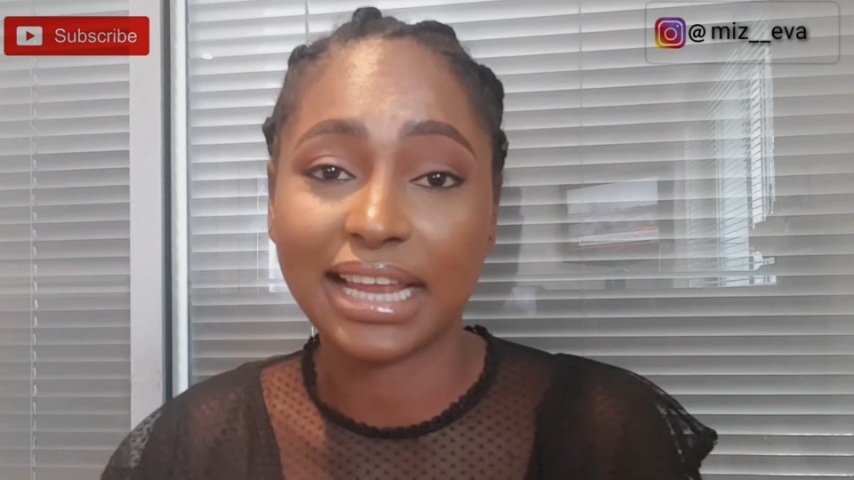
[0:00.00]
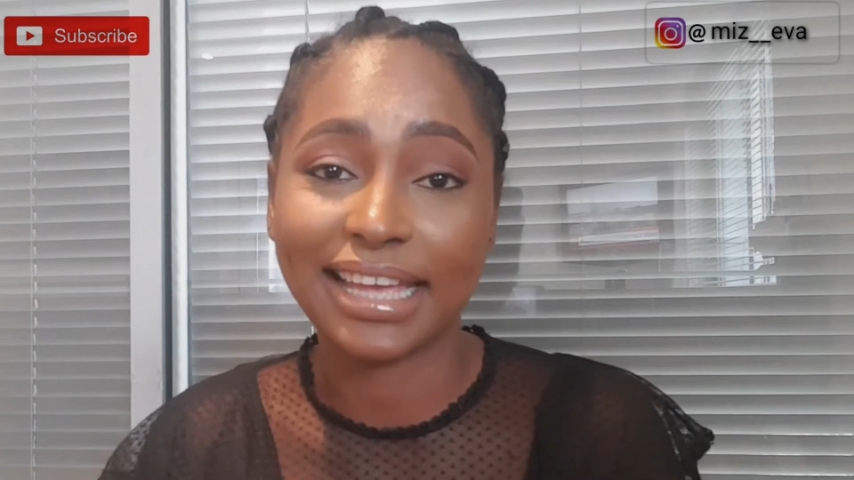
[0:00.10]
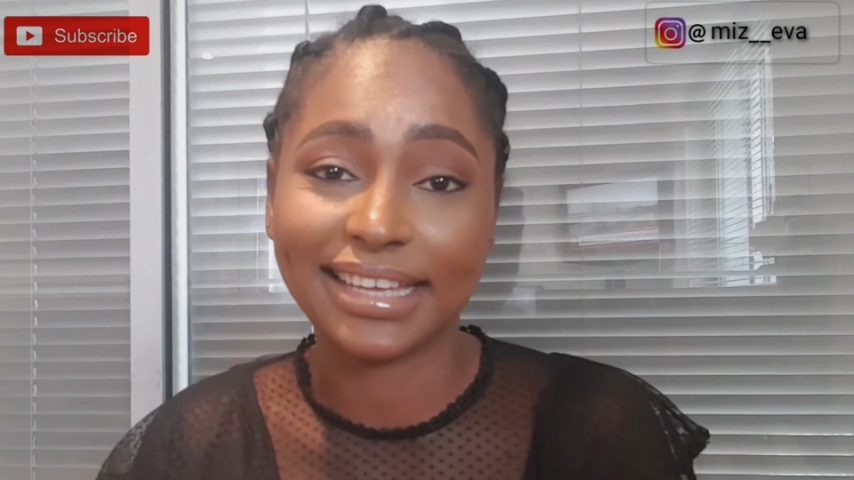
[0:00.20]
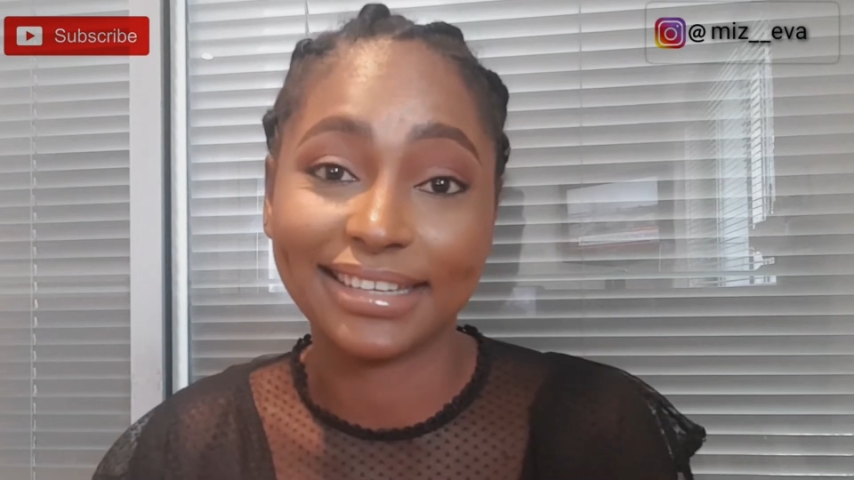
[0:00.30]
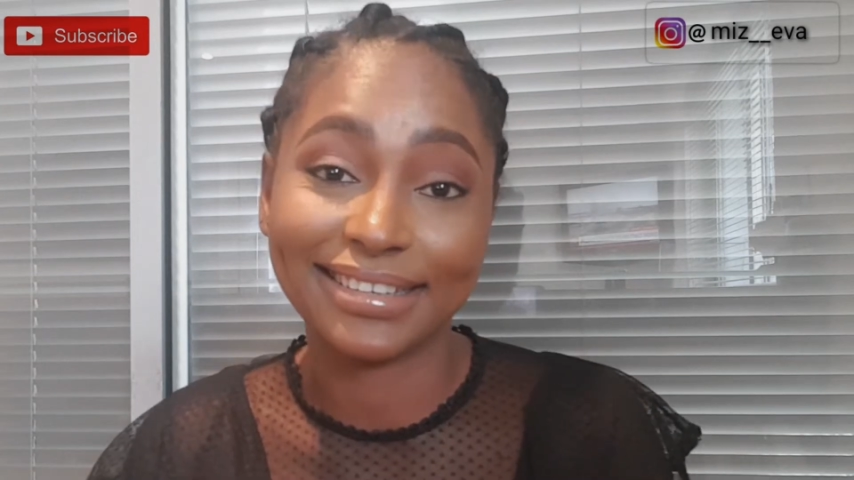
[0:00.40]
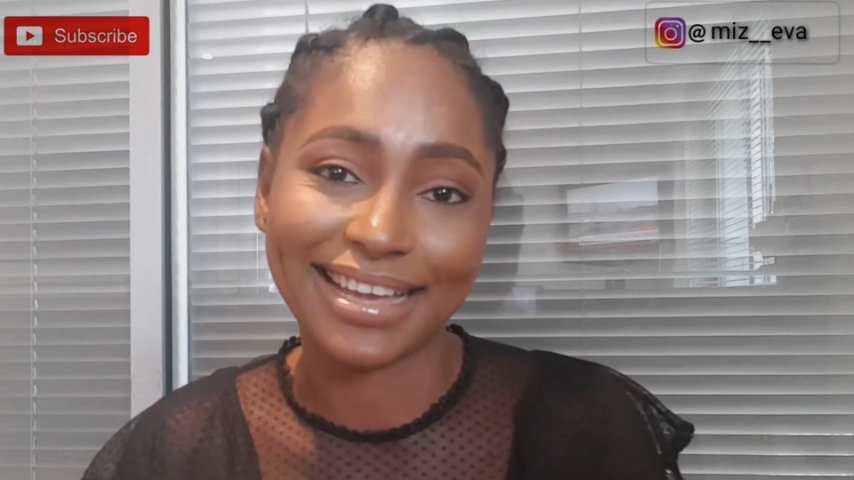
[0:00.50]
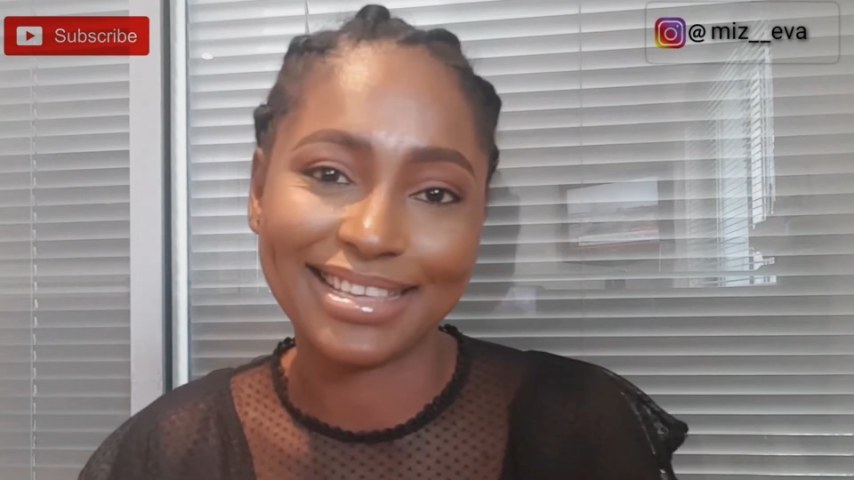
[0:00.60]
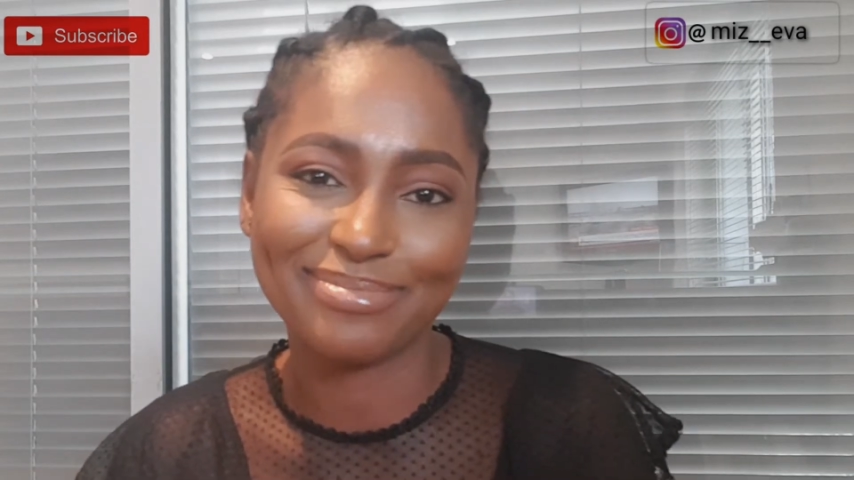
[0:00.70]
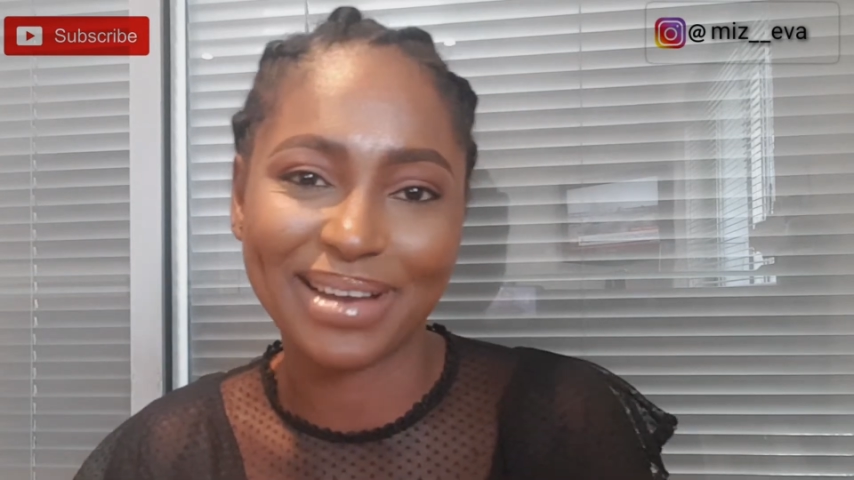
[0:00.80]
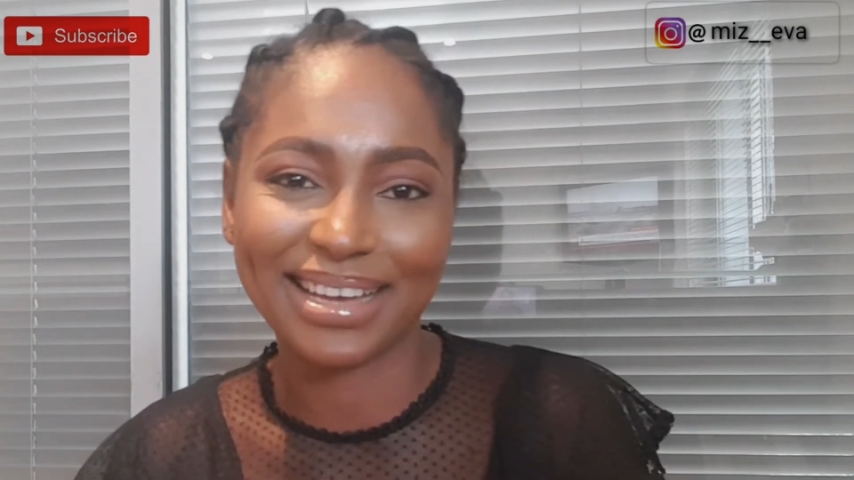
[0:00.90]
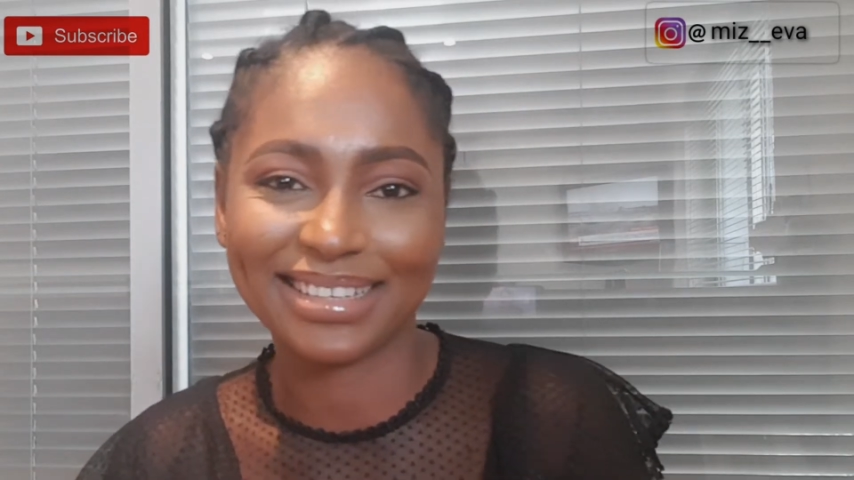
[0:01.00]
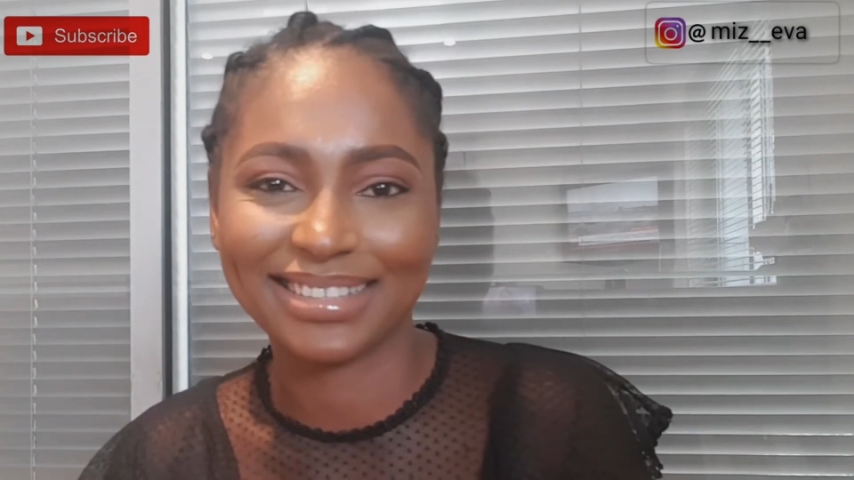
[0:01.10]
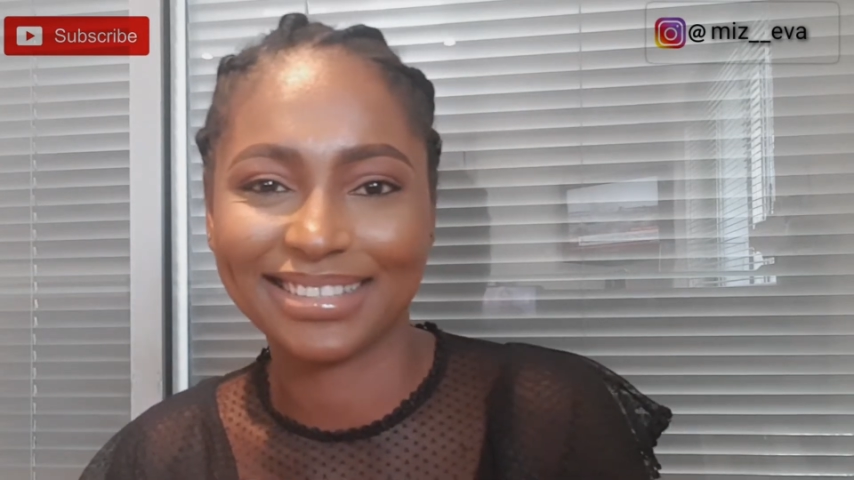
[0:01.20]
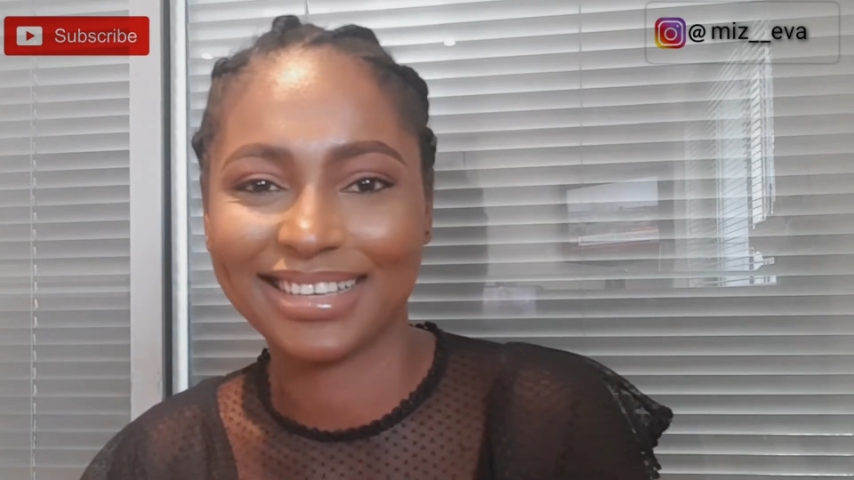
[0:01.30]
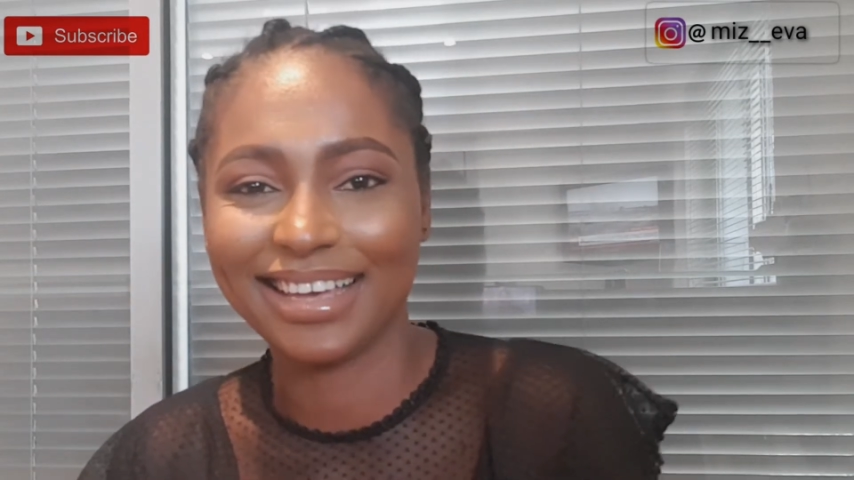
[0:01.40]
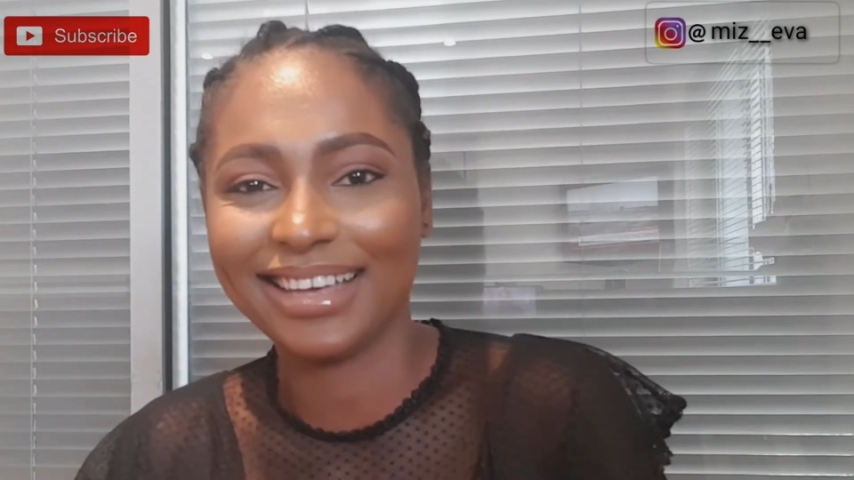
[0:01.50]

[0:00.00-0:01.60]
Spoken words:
like nice bags?